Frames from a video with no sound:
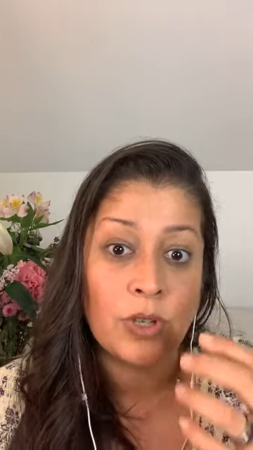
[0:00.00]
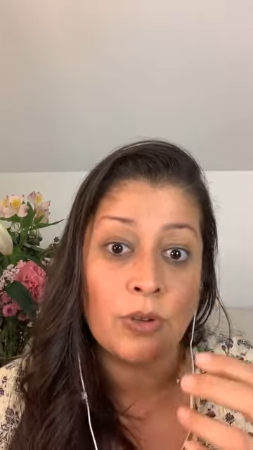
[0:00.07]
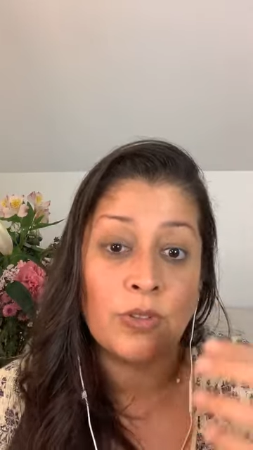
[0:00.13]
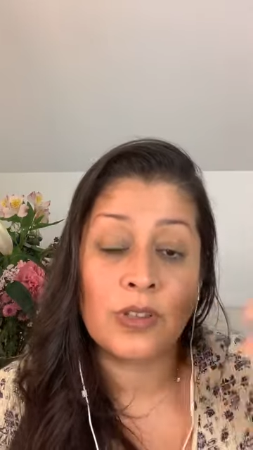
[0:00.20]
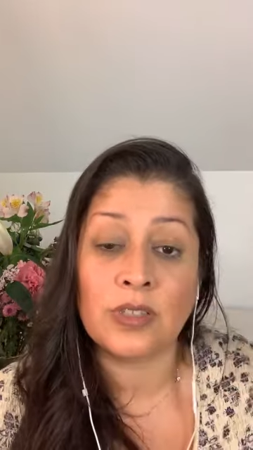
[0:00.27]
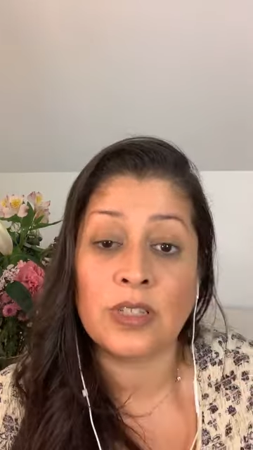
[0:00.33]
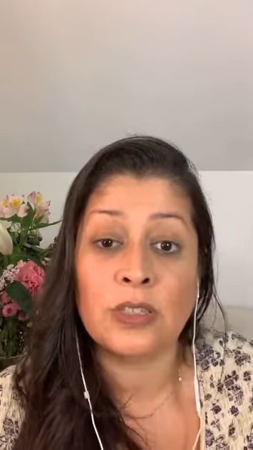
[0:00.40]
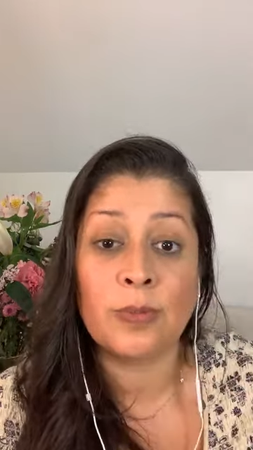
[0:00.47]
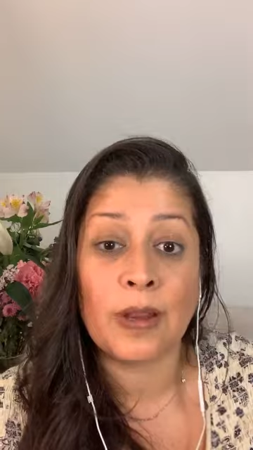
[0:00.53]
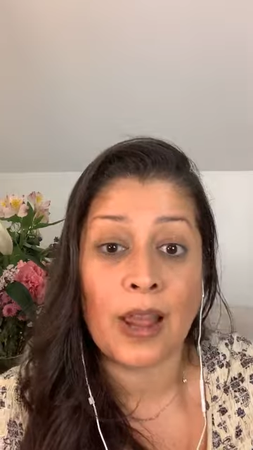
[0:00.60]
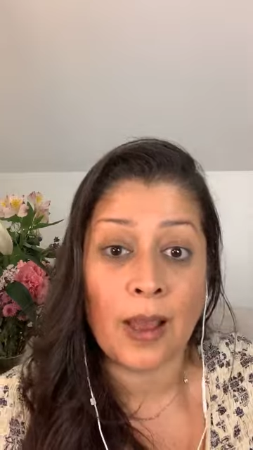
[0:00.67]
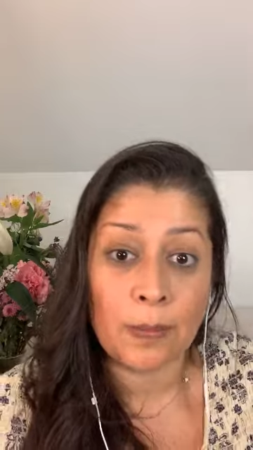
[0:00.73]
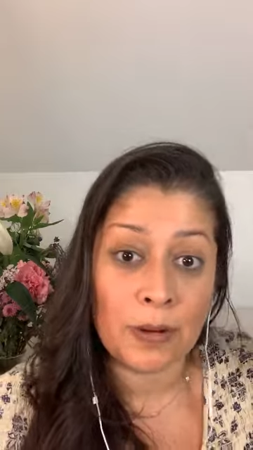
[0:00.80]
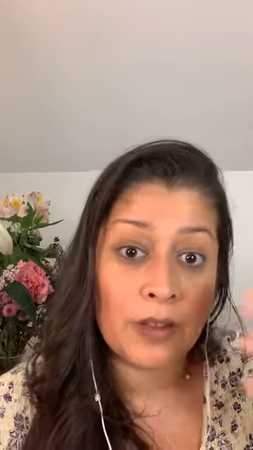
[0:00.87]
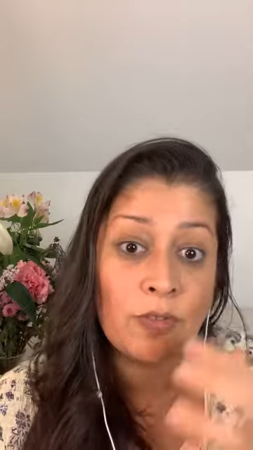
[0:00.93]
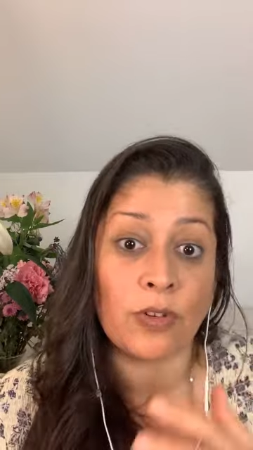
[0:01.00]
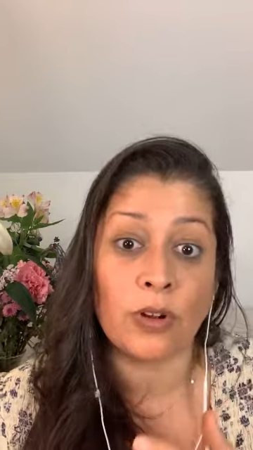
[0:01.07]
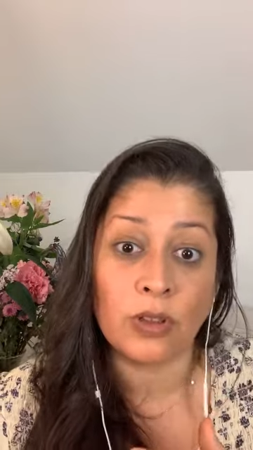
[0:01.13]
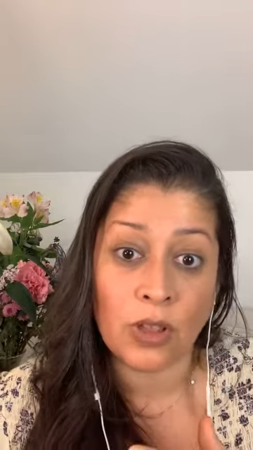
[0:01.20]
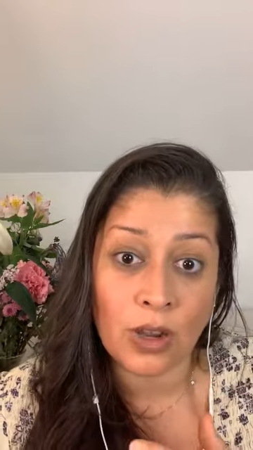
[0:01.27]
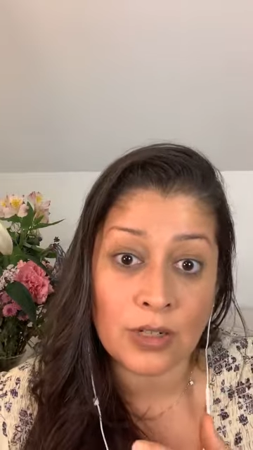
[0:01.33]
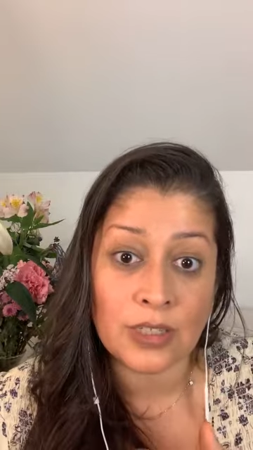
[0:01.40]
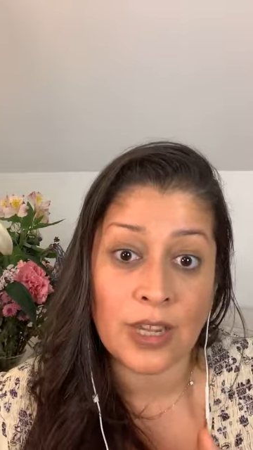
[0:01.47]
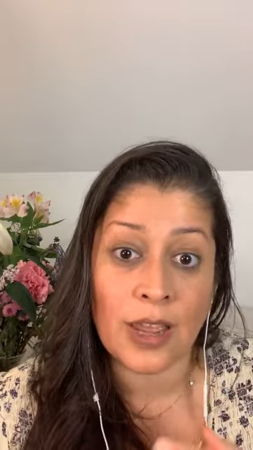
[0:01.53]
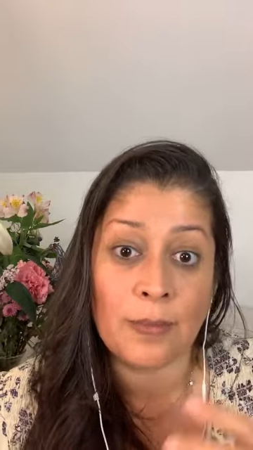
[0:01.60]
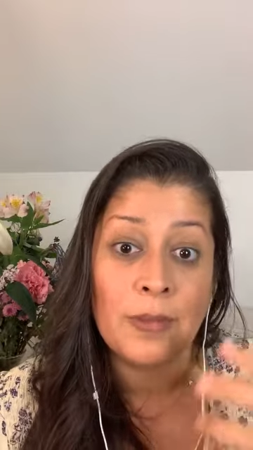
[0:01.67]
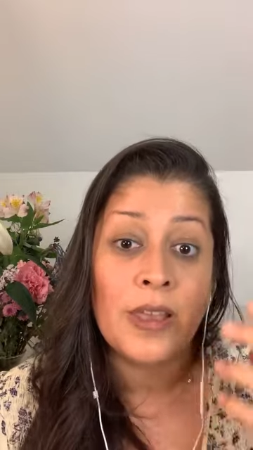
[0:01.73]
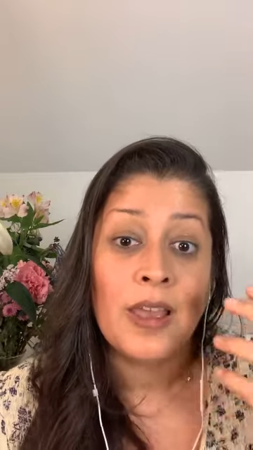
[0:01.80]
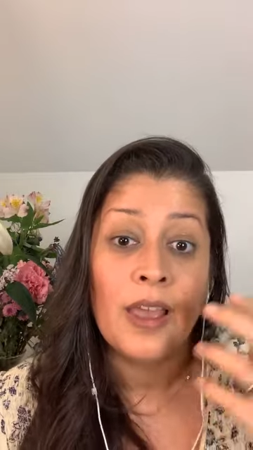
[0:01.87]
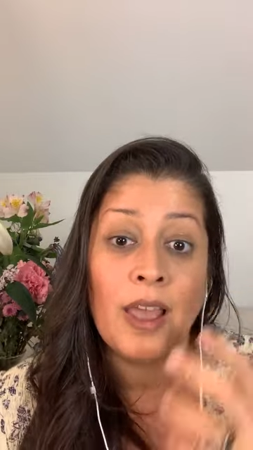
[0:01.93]
So this has been happening for a long
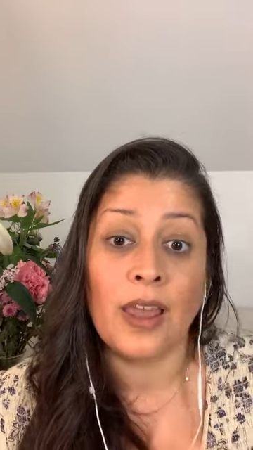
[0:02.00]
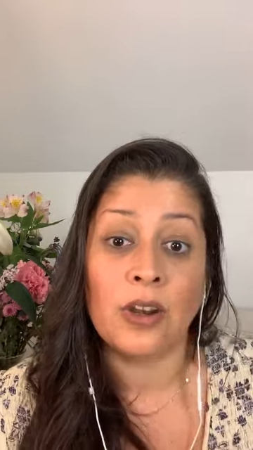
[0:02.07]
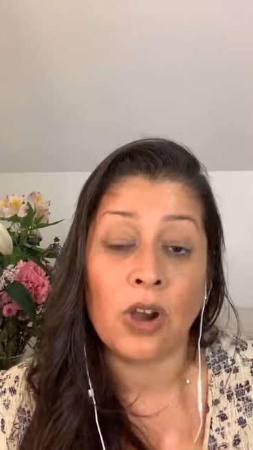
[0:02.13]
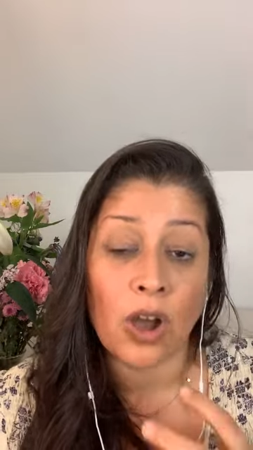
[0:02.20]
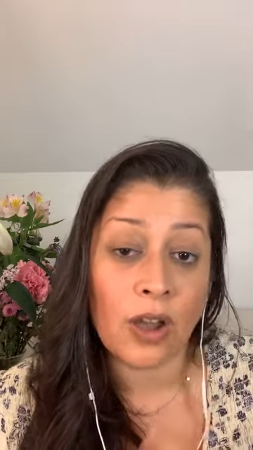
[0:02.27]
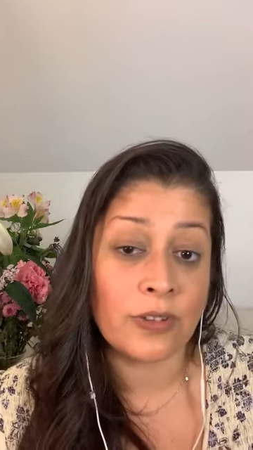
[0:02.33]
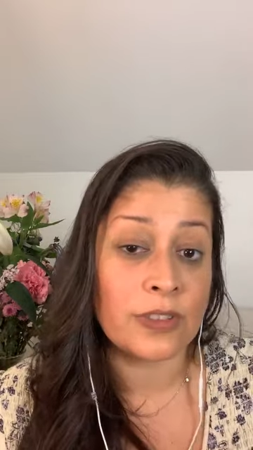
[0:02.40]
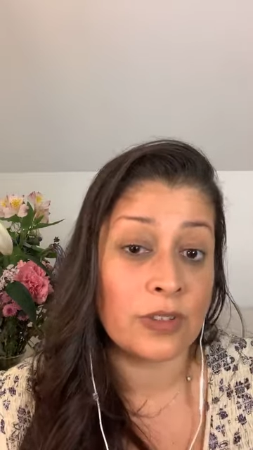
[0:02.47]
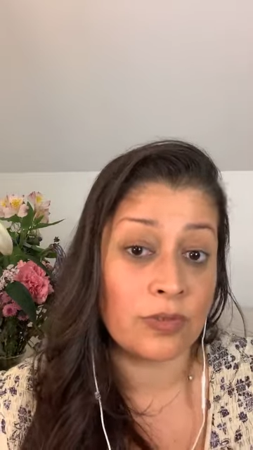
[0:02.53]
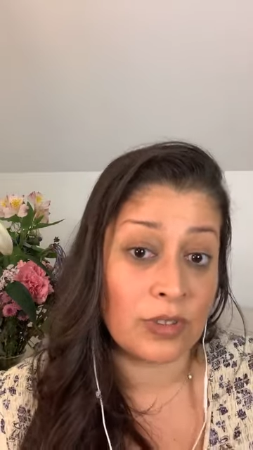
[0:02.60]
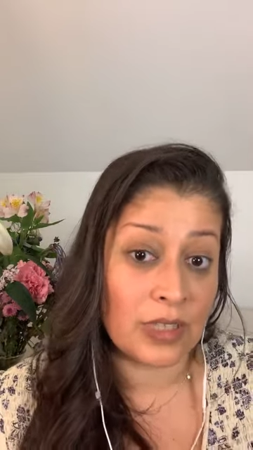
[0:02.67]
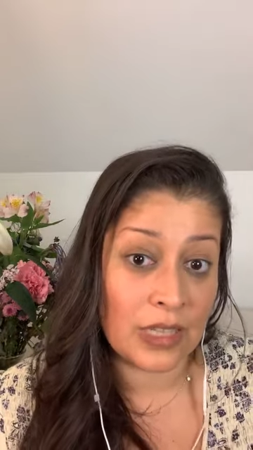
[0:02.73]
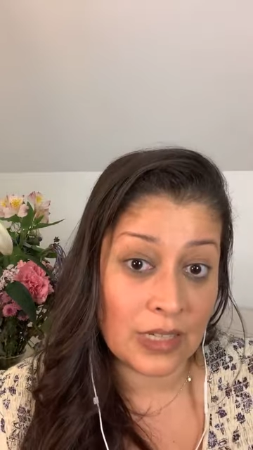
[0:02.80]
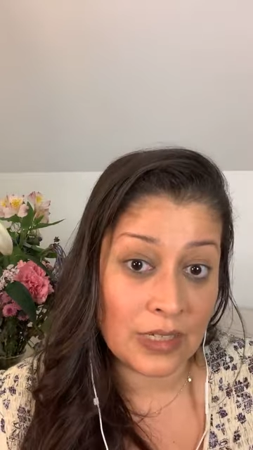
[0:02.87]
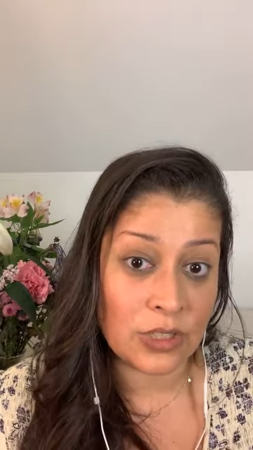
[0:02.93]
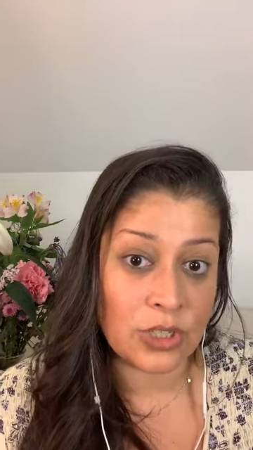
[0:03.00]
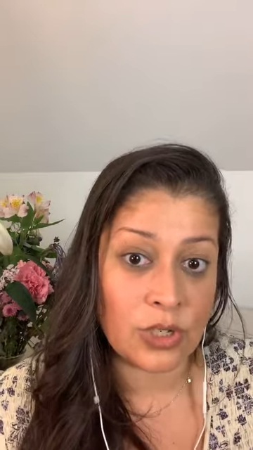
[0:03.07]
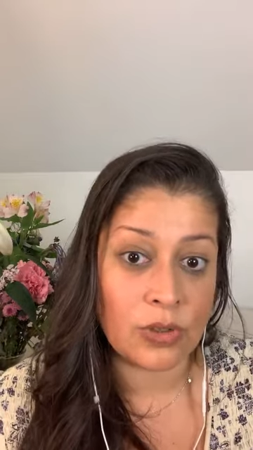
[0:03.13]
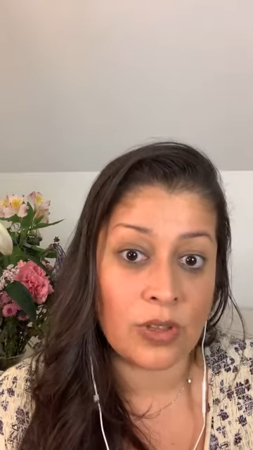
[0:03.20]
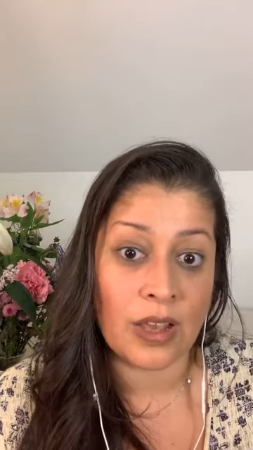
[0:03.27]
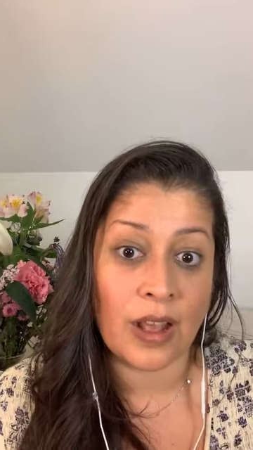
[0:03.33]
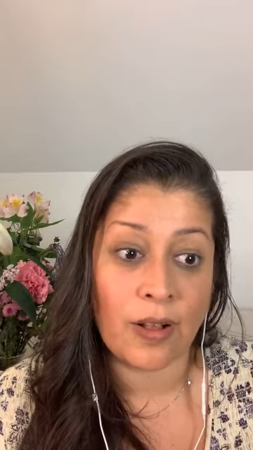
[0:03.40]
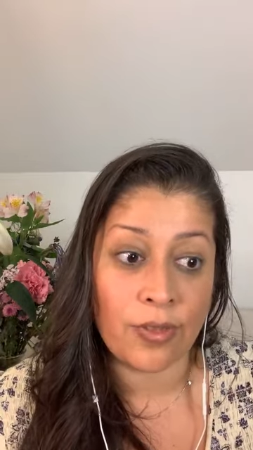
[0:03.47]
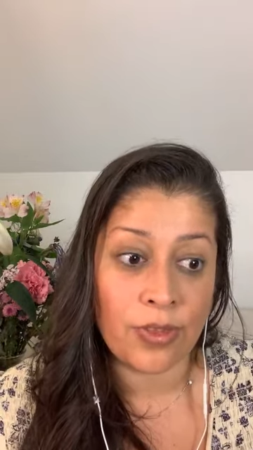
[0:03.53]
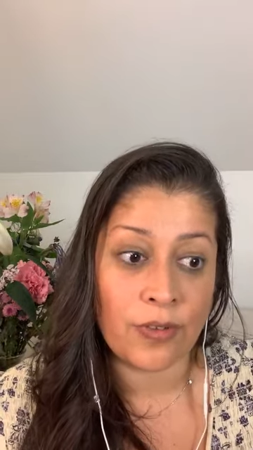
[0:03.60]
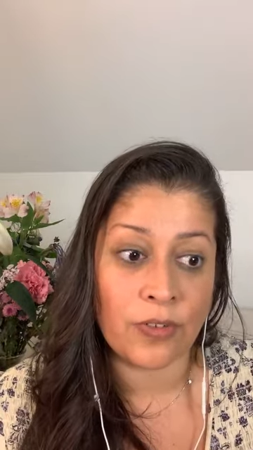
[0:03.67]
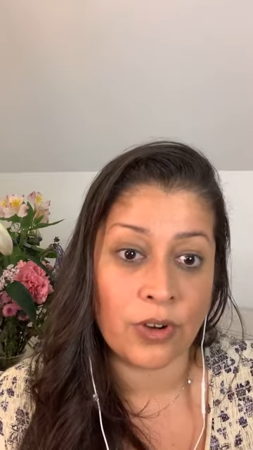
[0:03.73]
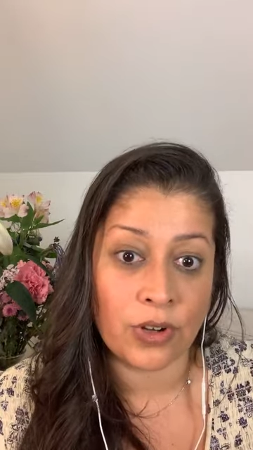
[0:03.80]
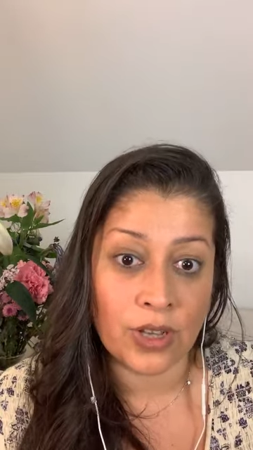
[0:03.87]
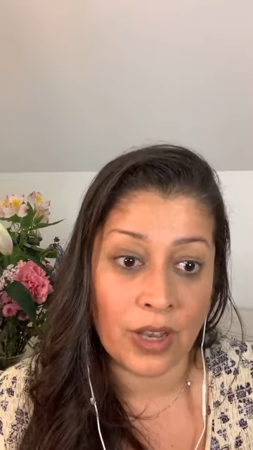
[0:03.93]
time, and often related to the
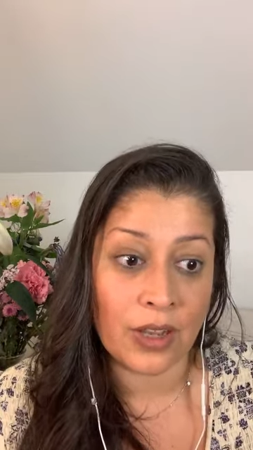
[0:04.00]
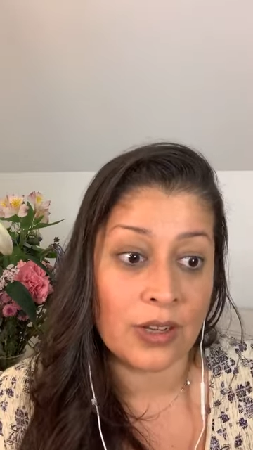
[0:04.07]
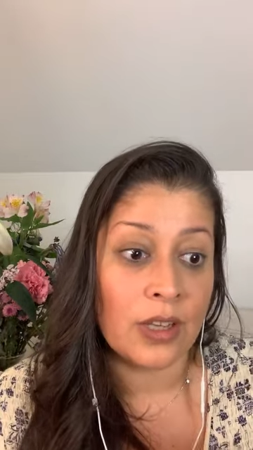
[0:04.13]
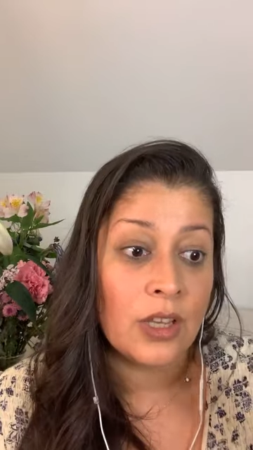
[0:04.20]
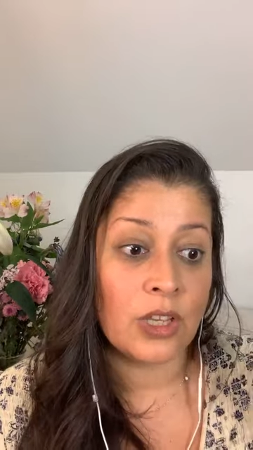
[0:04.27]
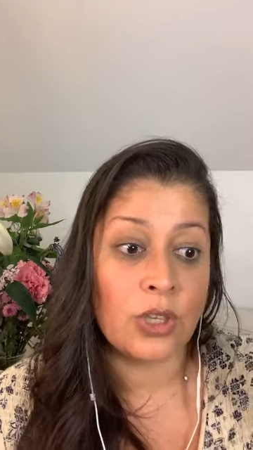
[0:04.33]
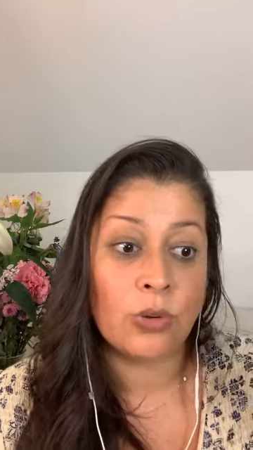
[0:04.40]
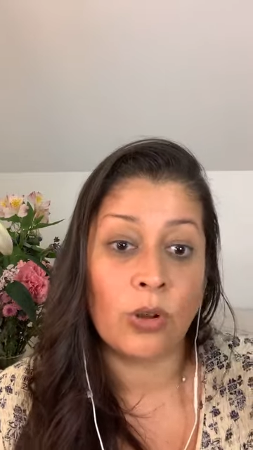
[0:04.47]
health of your gut.